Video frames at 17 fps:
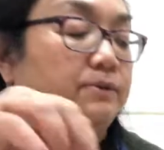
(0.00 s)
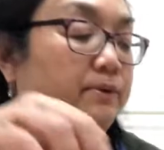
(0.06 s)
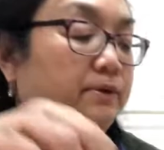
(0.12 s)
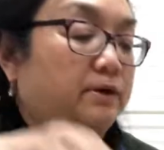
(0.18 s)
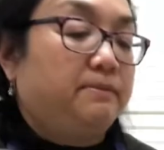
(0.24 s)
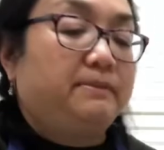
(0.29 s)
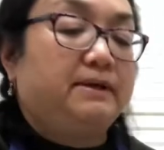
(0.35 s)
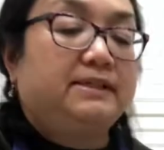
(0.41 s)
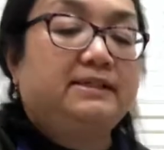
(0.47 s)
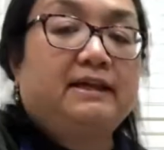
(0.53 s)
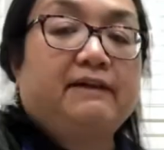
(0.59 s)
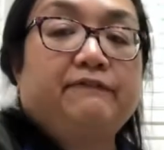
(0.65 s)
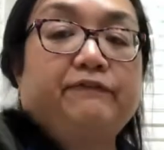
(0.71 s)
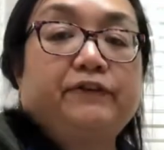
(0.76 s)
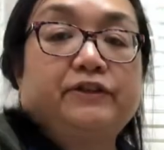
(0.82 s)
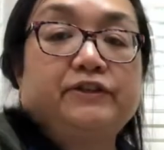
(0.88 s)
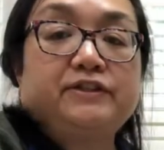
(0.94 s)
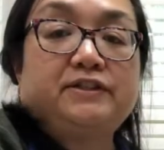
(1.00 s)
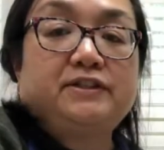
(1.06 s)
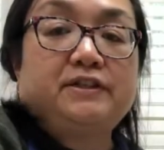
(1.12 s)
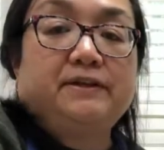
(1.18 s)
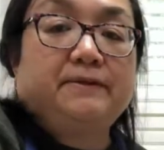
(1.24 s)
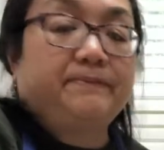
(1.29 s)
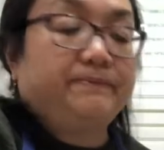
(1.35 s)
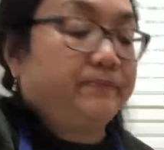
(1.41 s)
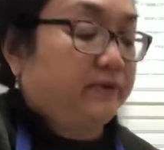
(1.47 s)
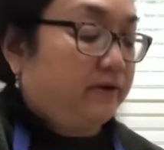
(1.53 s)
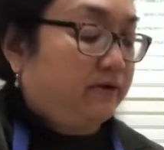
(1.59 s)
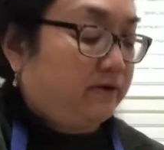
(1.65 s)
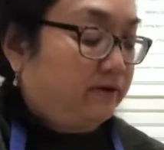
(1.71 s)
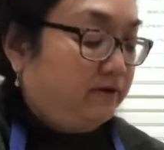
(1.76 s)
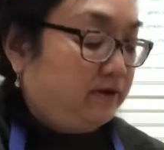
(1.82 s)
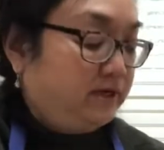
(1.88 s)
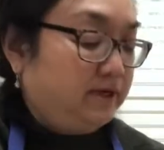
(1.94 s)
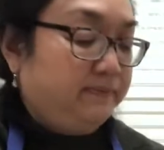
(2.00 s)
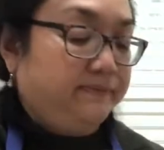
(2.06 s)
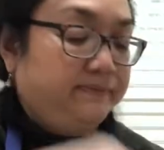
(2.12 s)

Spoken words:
gonna mix that first. All right.